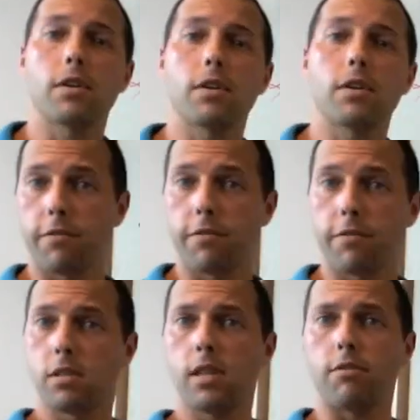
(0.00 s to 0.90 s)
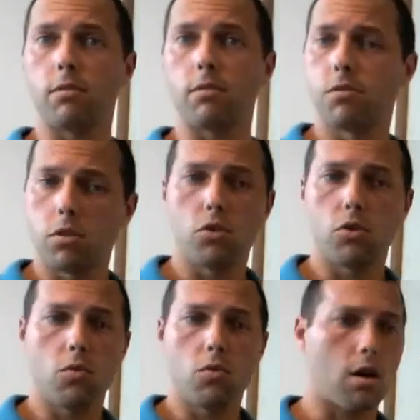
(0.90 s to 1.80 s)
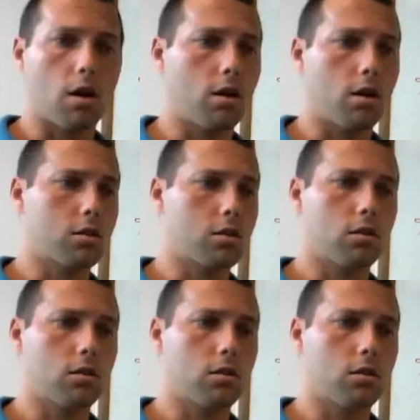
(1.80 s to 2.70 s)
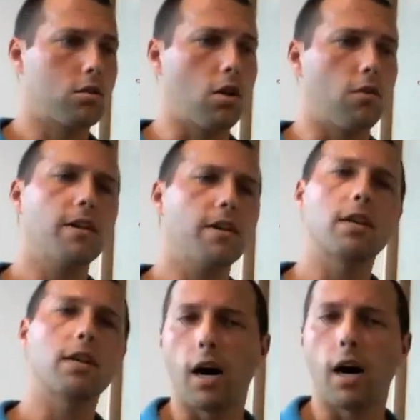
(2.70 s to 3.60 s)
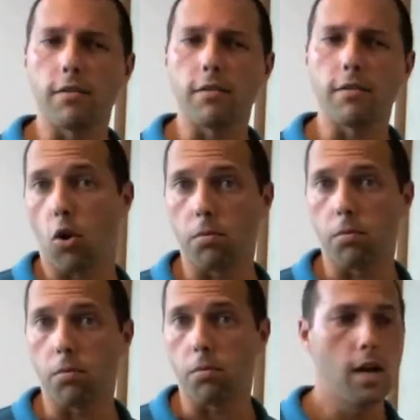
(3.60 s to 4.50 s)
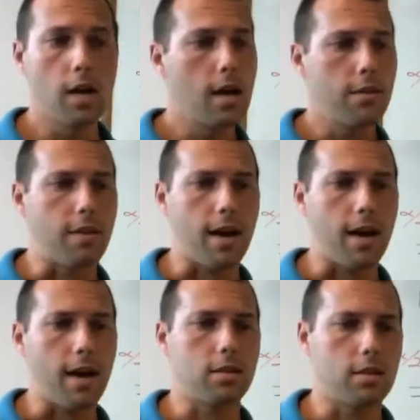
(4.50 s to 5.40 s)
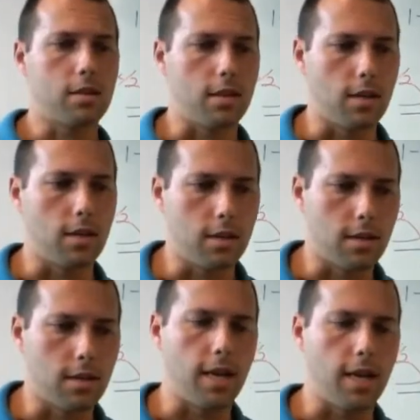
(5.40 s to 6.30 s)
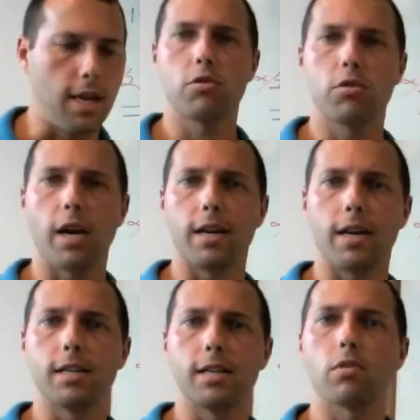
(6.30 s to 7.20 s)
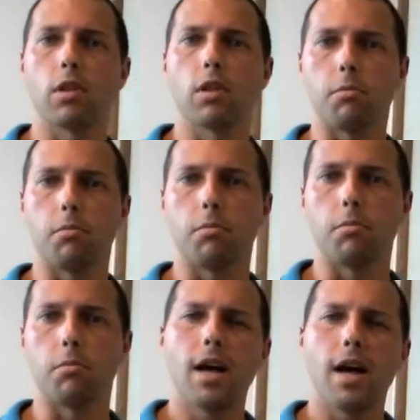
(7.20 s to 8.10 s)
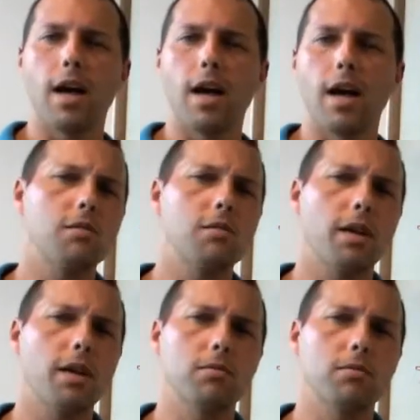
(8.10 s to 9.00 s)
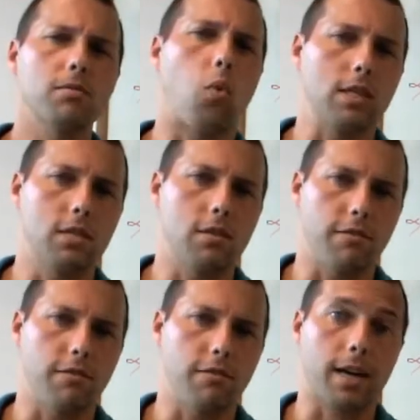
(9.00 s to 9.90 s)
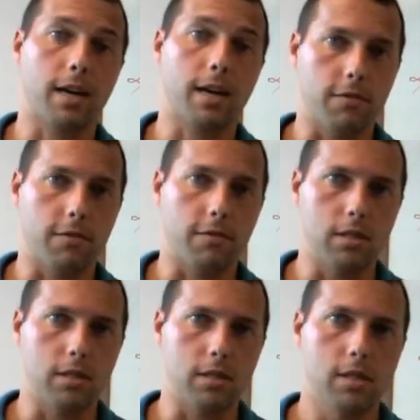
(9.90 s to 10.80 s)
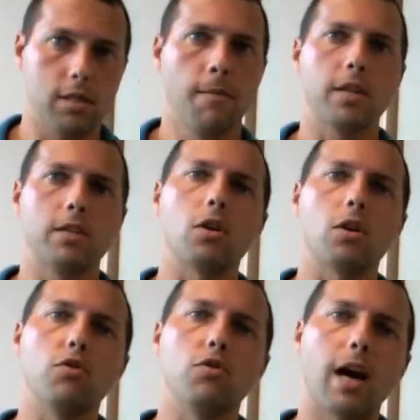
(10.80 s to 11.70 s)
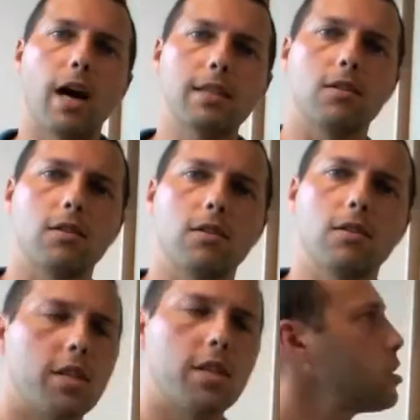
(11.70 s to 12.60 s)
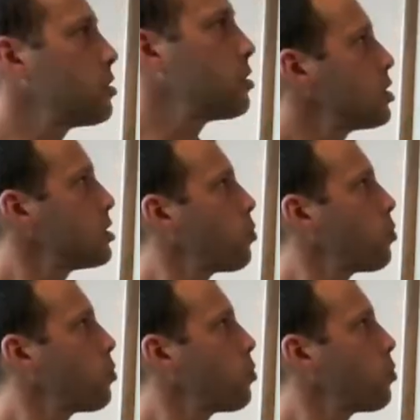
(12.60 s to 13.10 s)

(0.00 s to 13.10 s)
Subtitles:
a confidence level. So you are fairly confident, hopefully, that the interval you get is reliable, and you need to be able to quantify that confidence. And so you've got this notation, which is